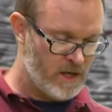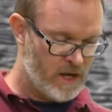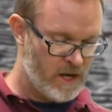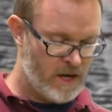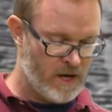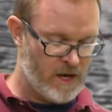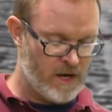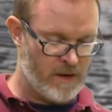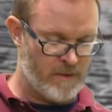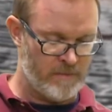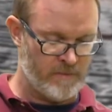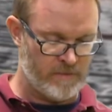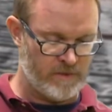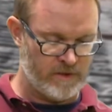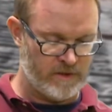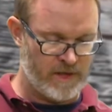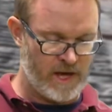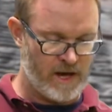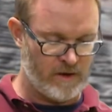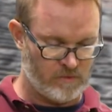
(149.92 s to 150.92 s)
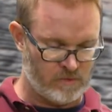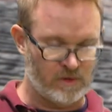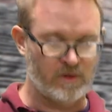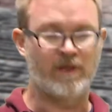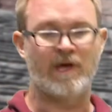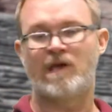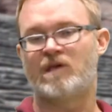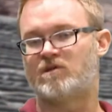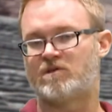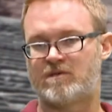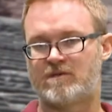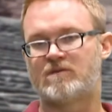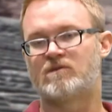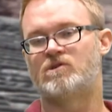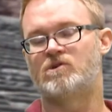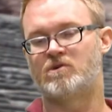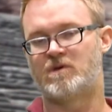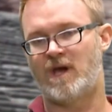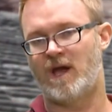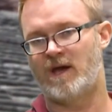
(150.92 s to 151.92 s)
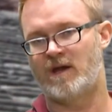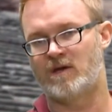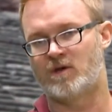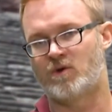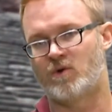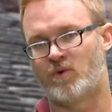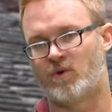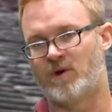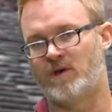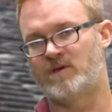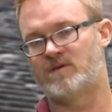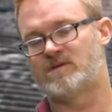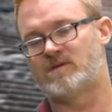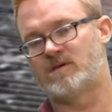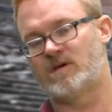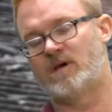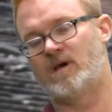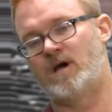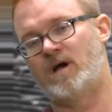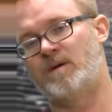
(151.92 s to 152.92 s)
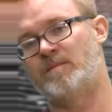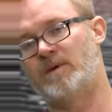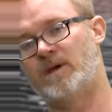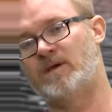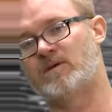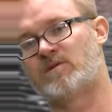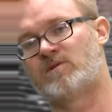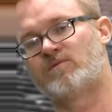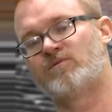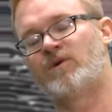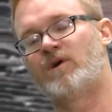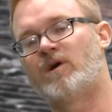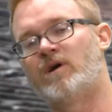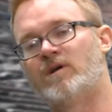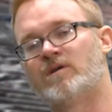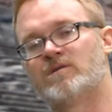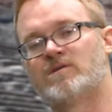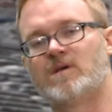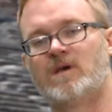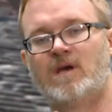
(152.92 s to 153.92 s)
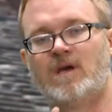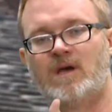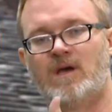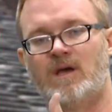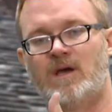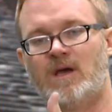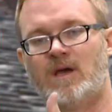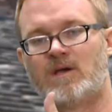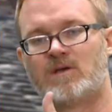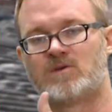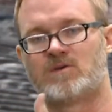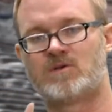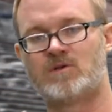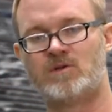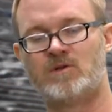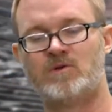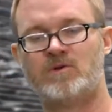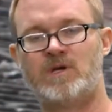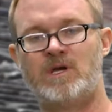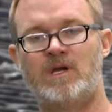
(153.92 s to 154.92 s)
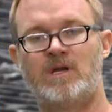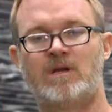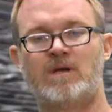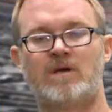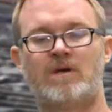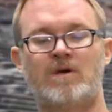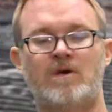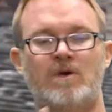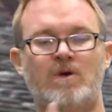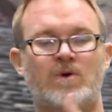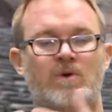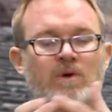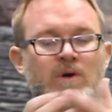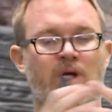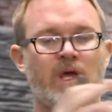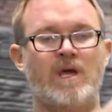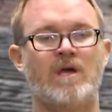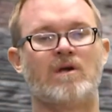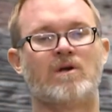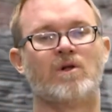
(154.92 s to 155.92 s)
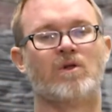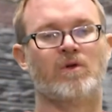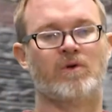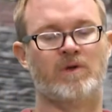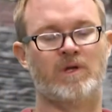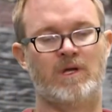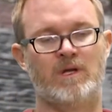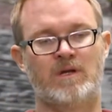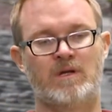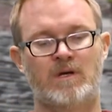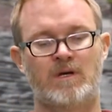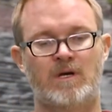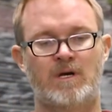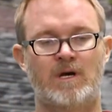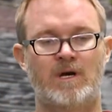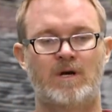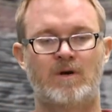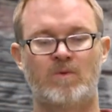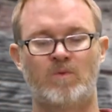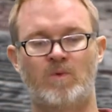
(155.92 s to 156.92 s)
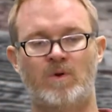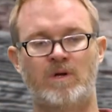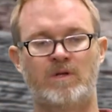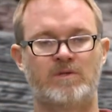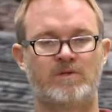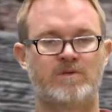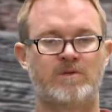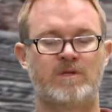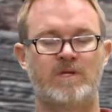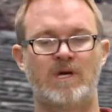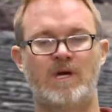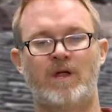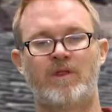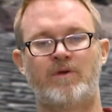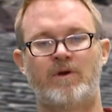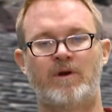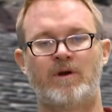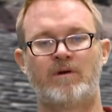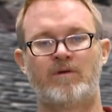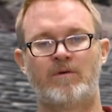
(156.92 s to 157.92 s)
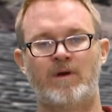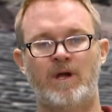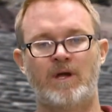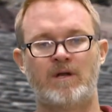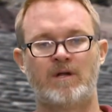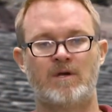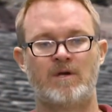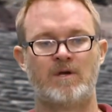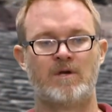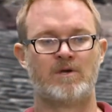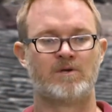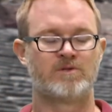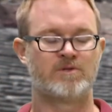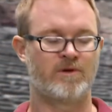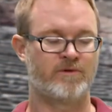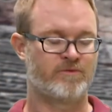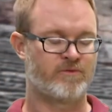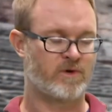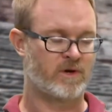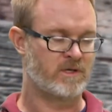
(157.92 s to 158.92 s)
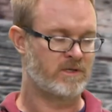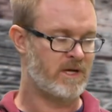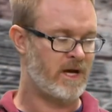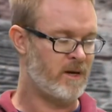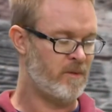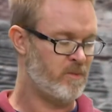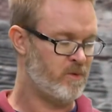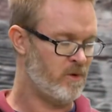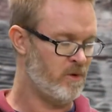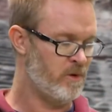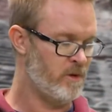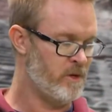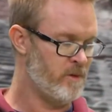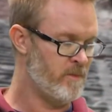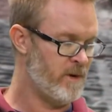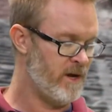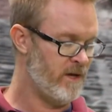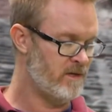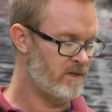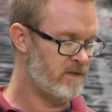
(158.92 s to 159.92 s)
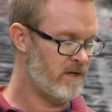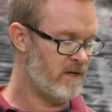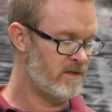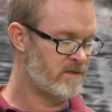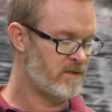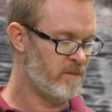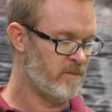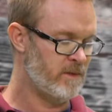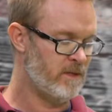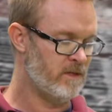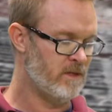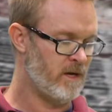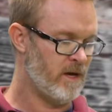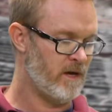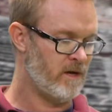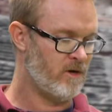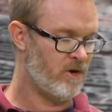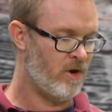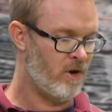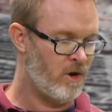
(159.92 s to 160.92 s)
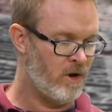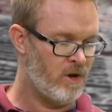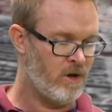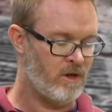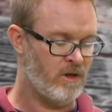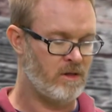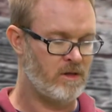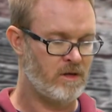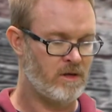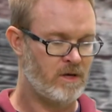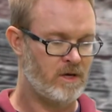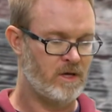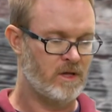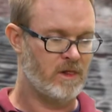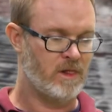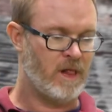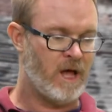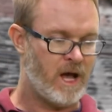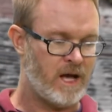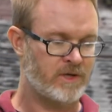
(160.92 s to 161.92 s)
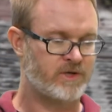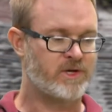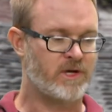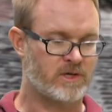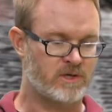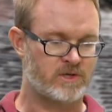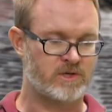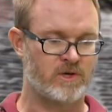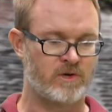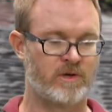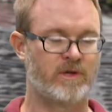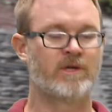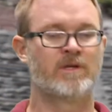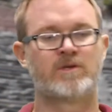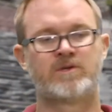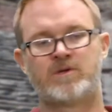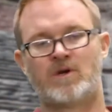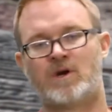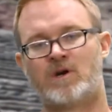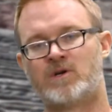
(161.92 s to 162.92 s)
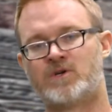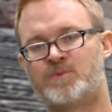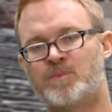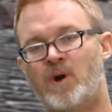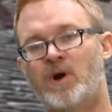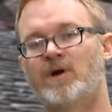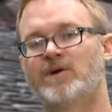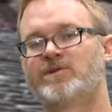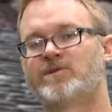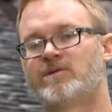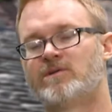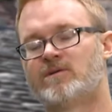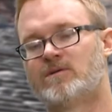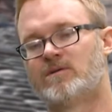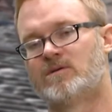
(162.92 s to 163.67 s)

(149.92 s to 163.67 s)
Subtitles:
that relates to categories as far as excluding or including one to the other, right? So for example, you might say something like, all logic students are smart,